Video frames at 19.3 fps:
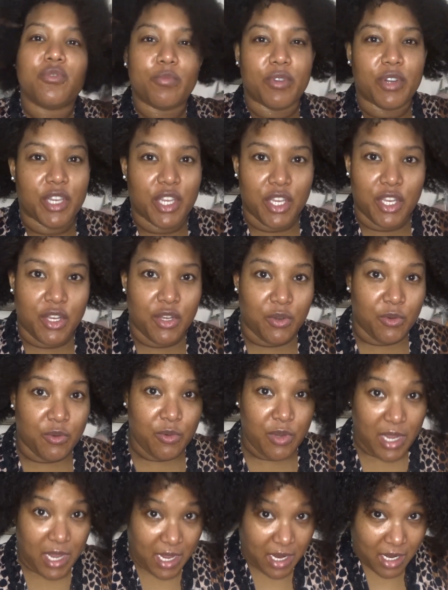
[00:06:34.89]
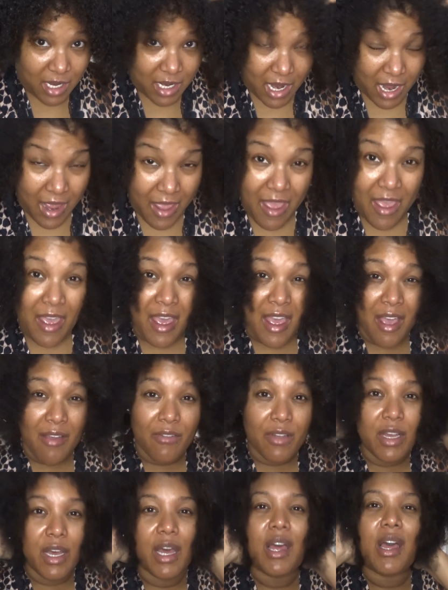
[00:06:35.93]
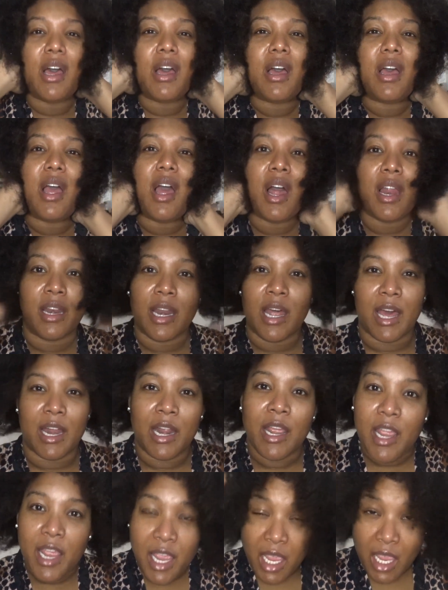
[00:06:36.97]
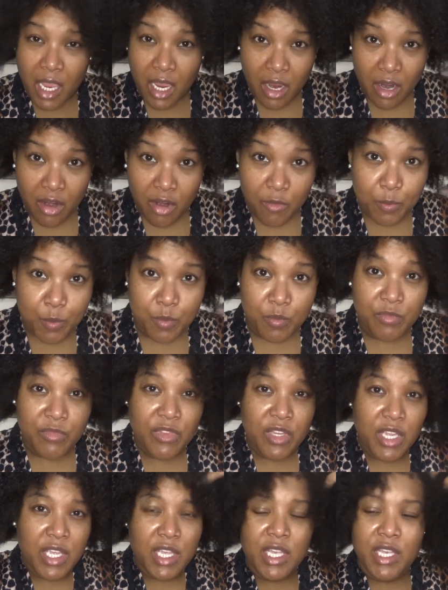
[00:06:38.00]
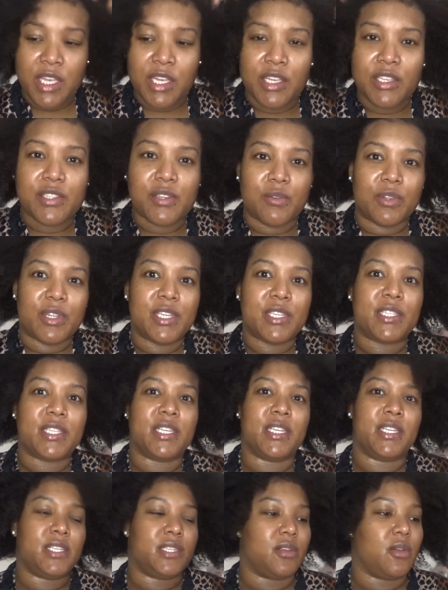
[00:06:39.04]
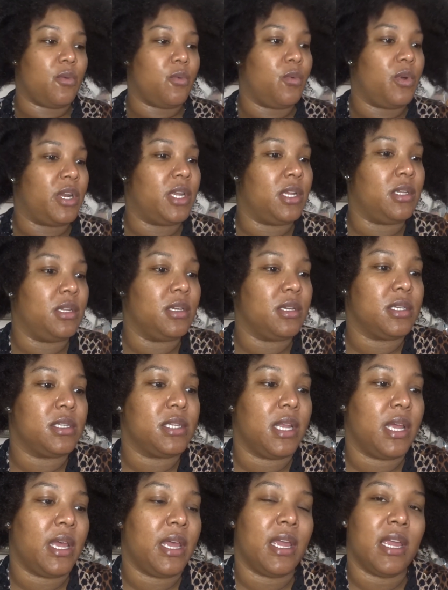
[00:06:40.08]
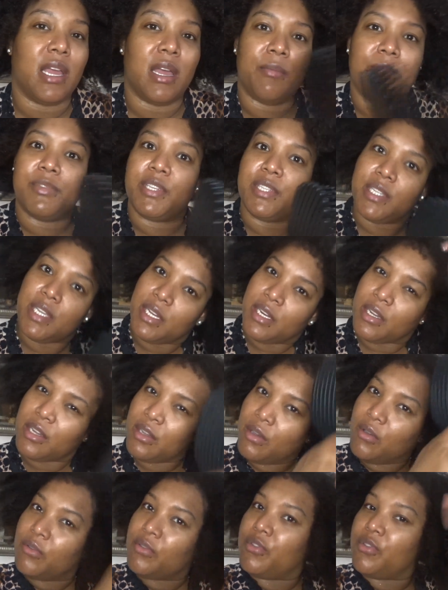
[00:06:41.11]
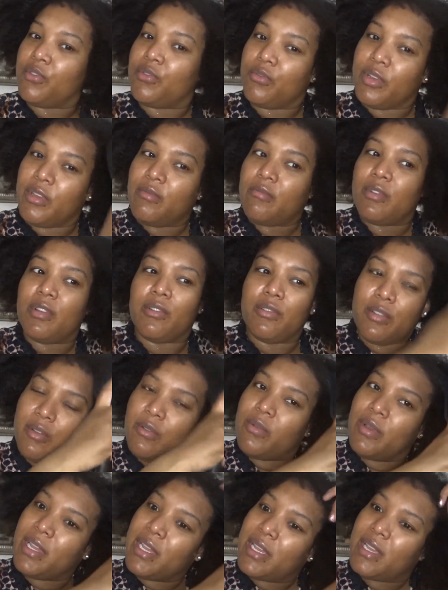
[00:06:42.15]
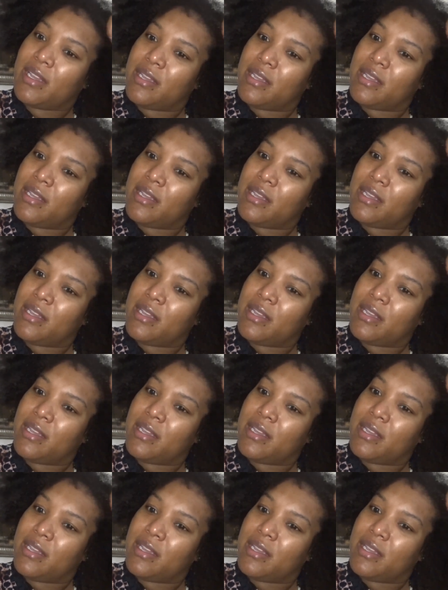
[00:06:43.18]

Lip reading: cute, and I have a lot of hair. So this is what it looks like. I'm just gonna go through it real quick.